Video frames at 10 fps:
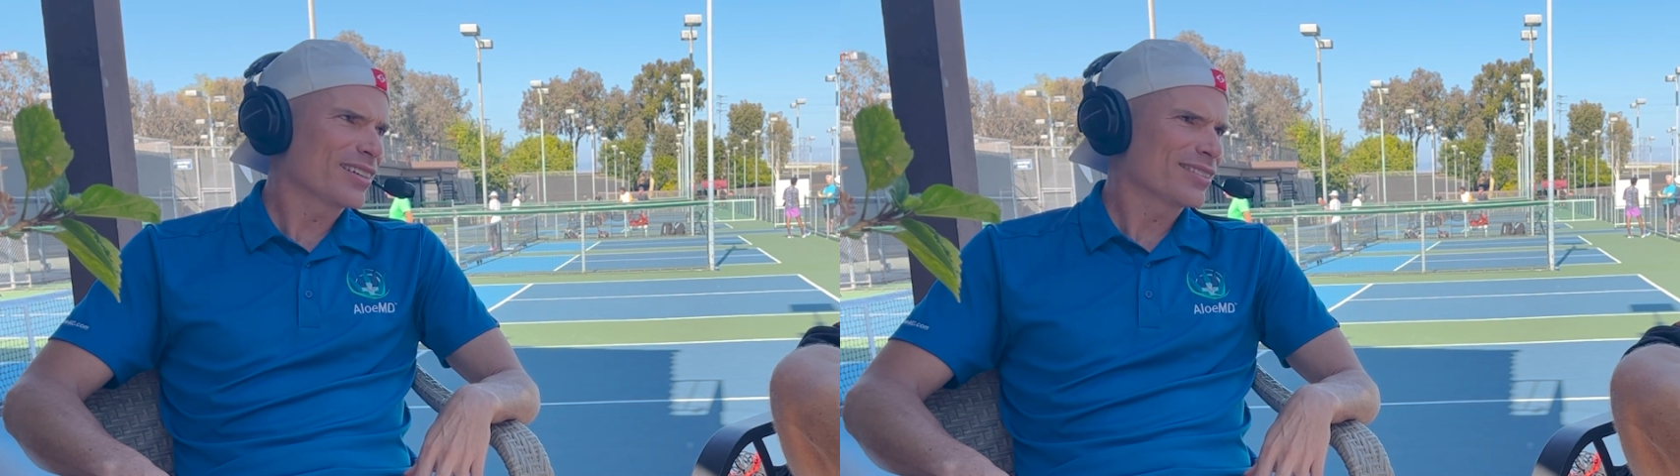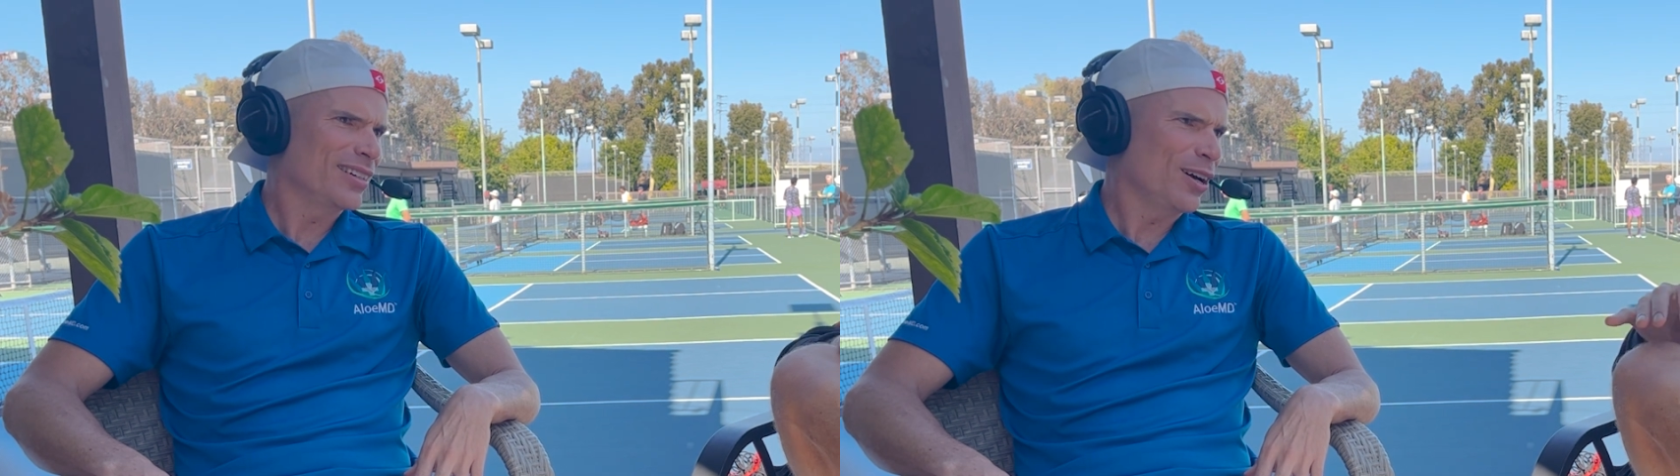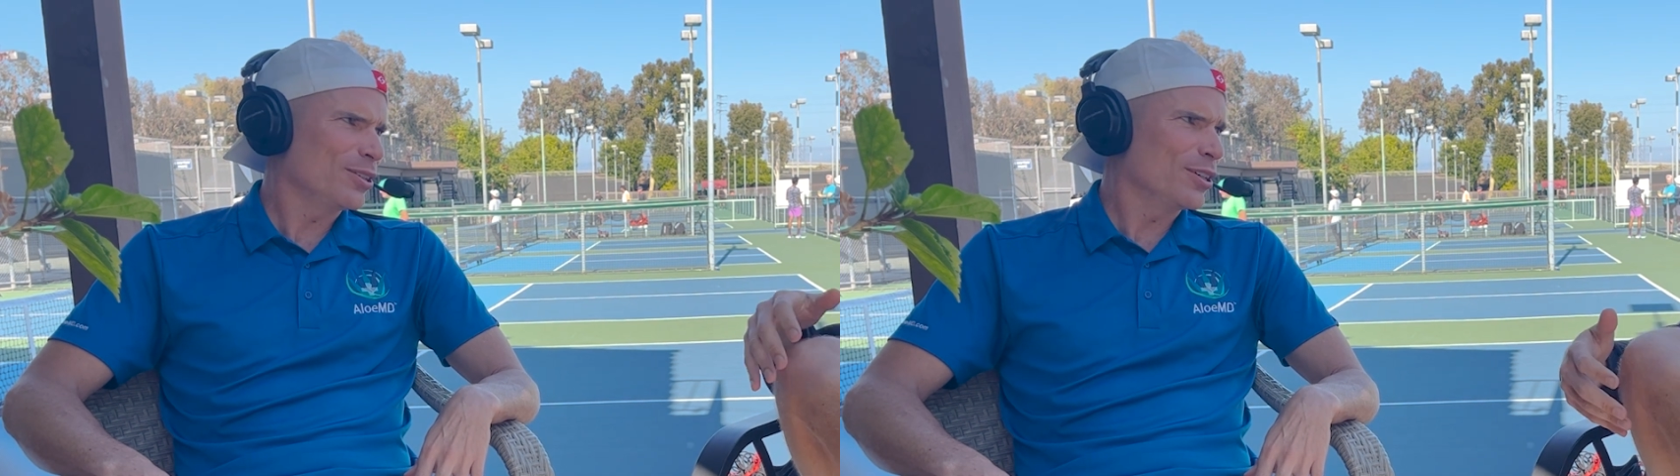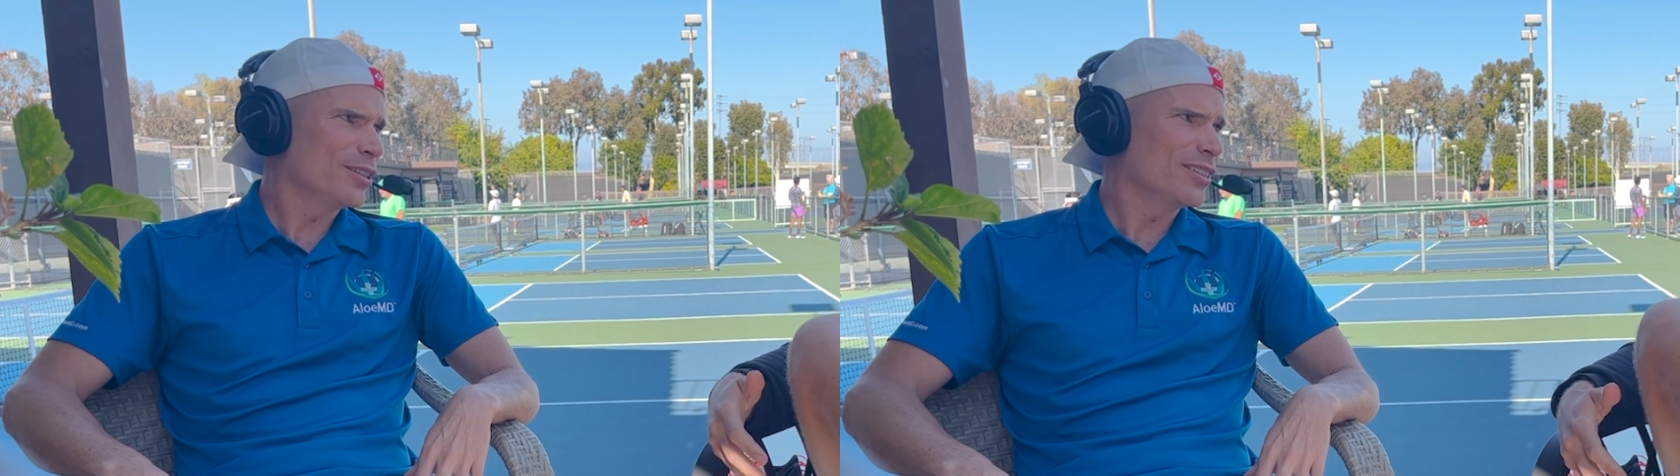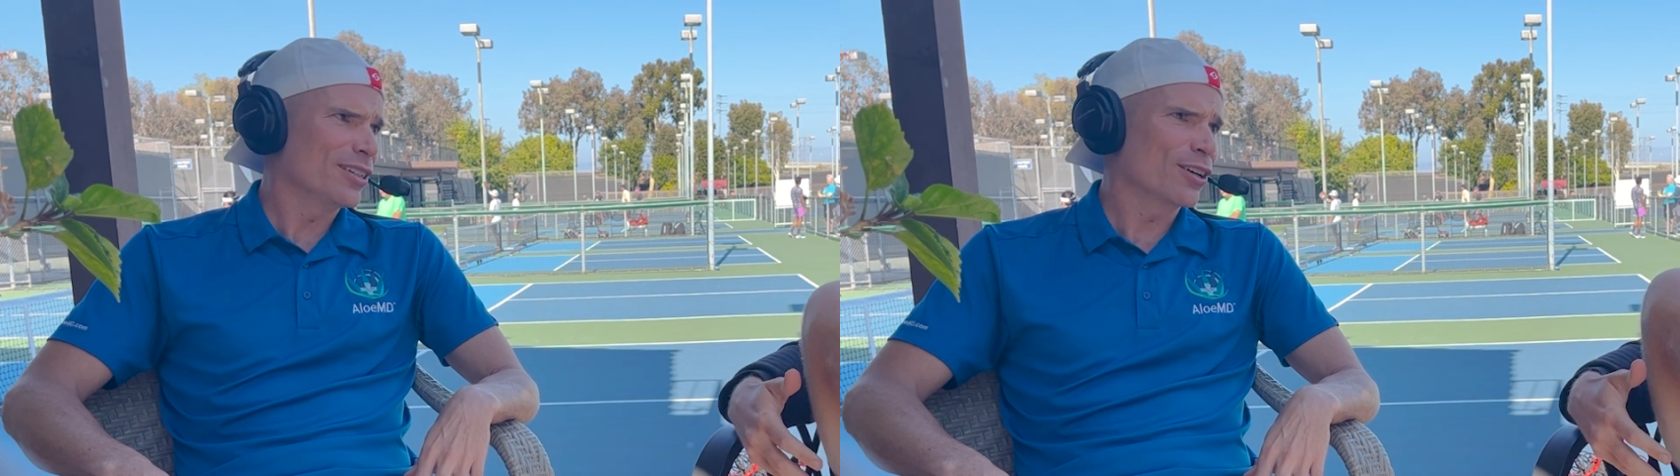"No,
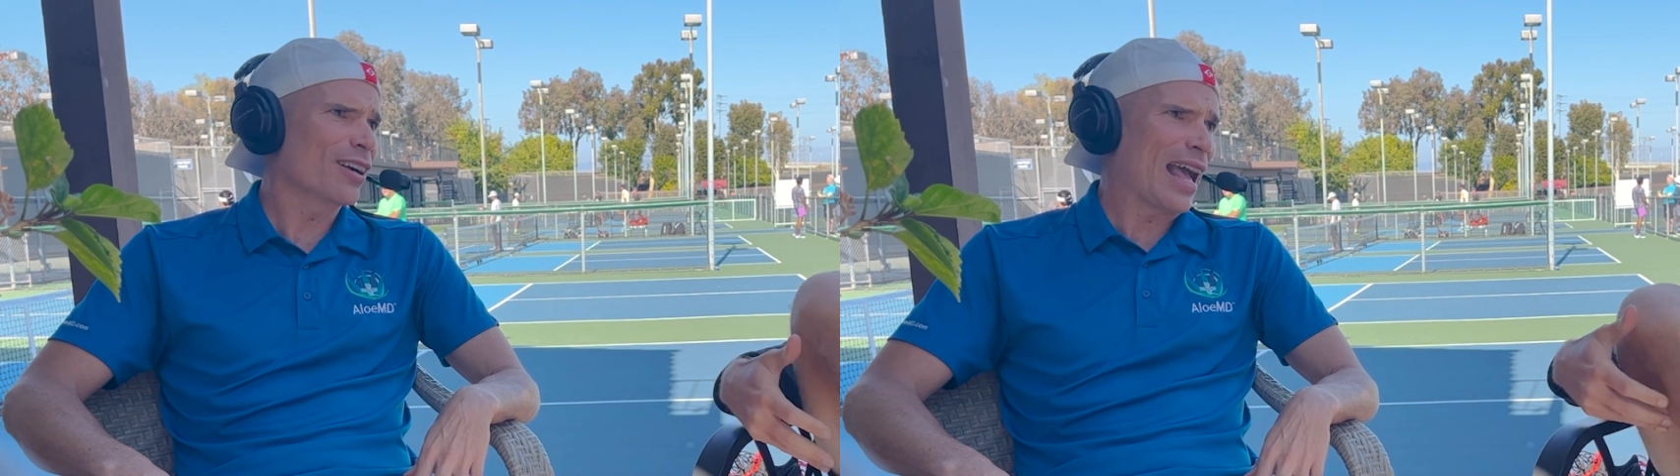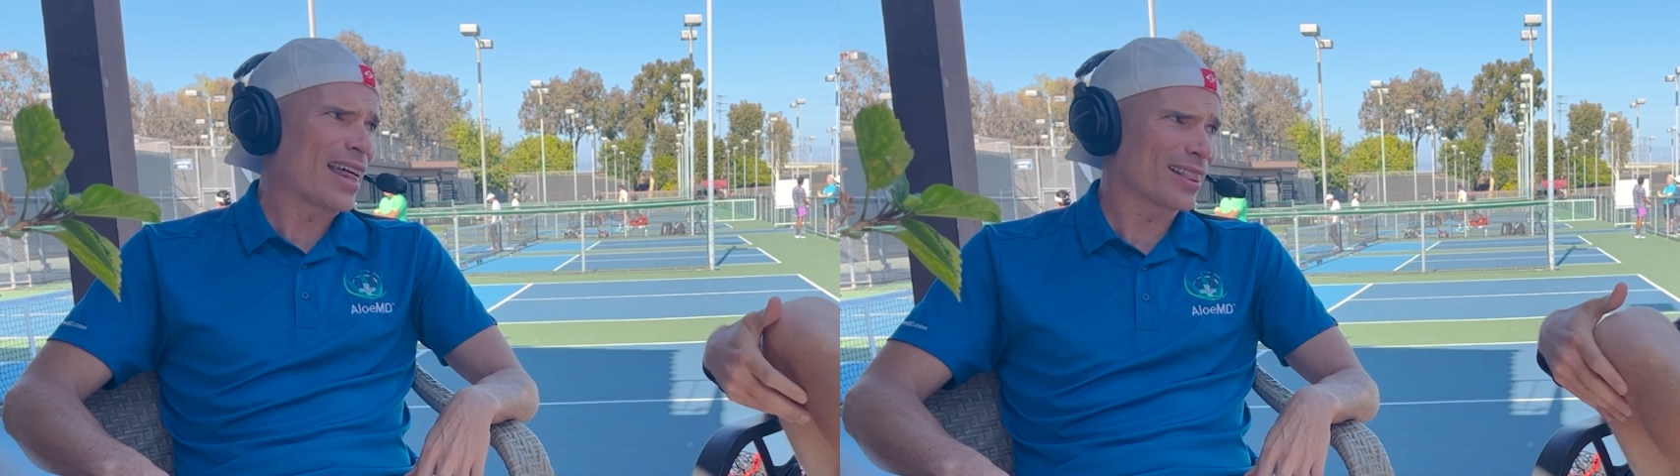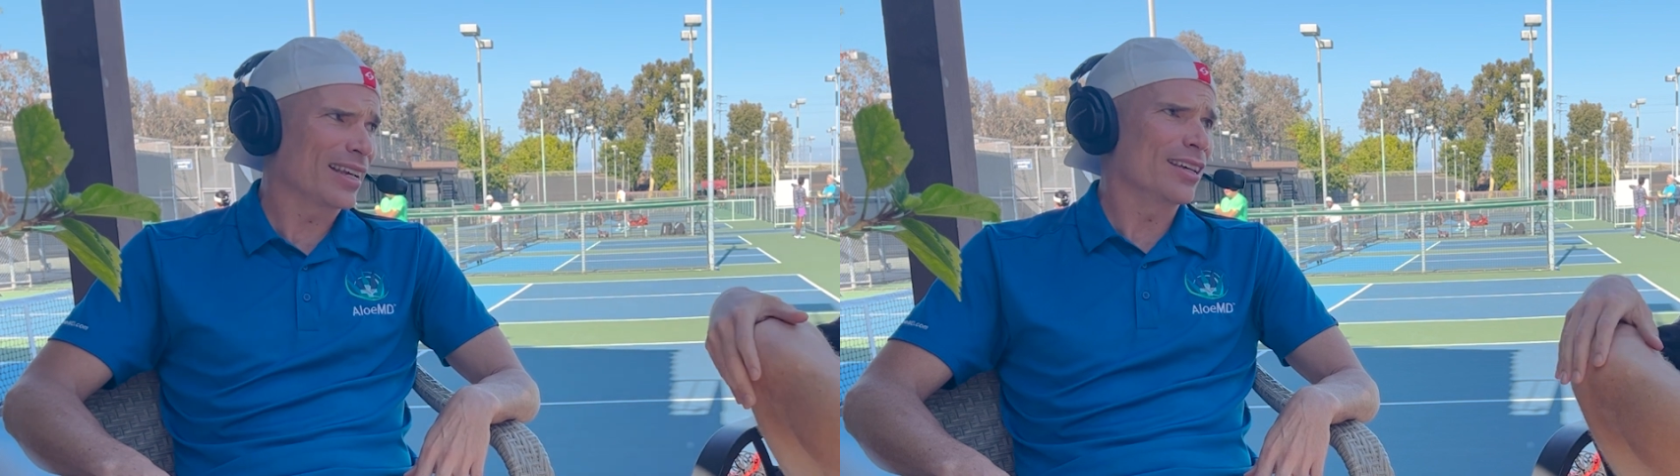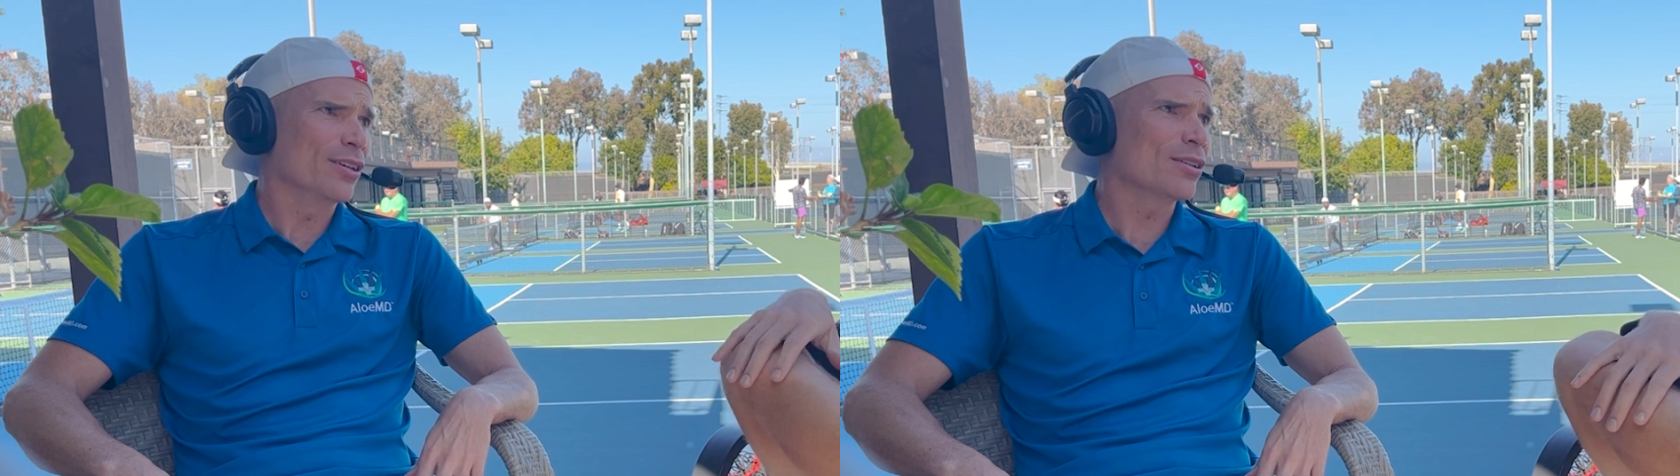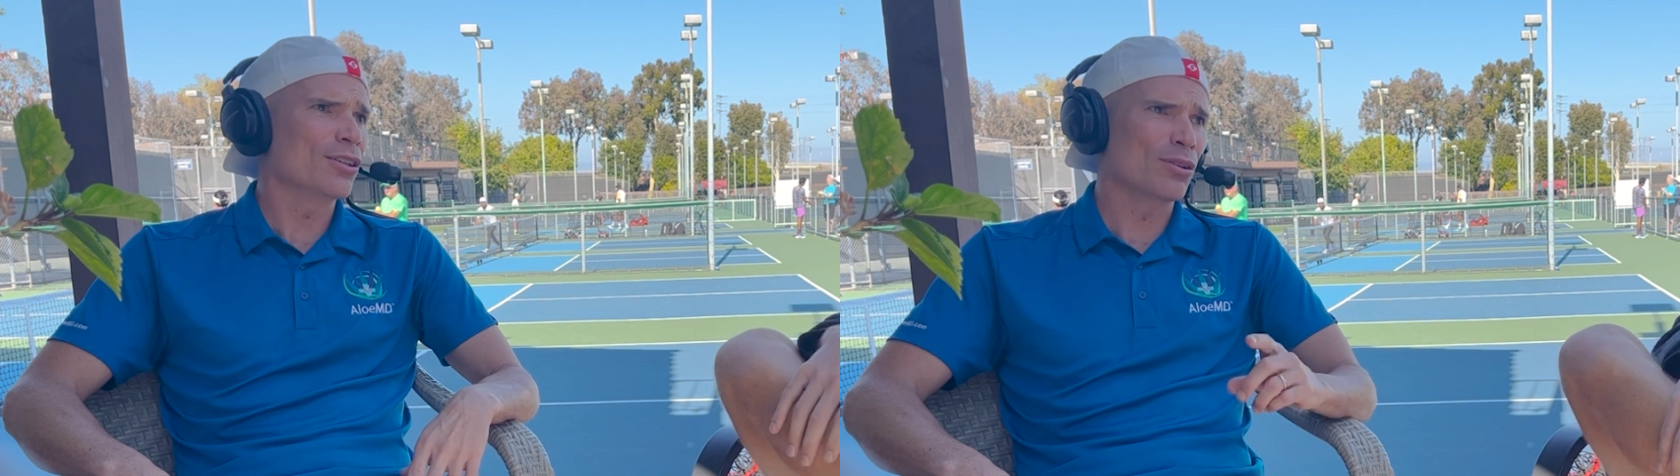dude, you're an athlete.
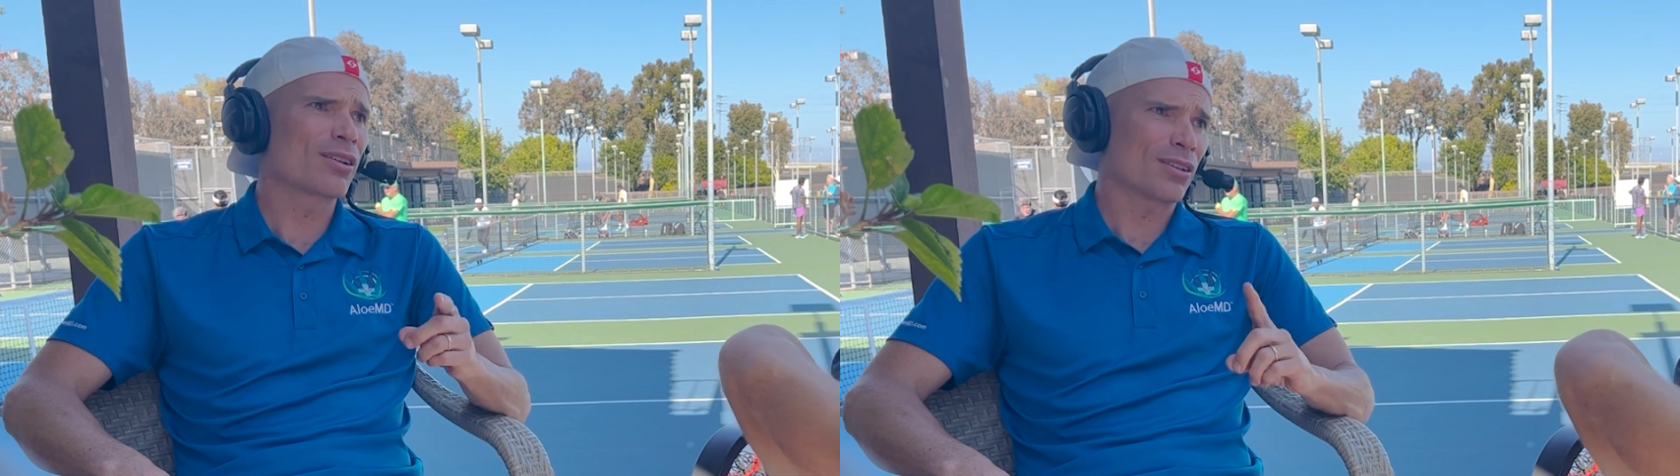Yeah.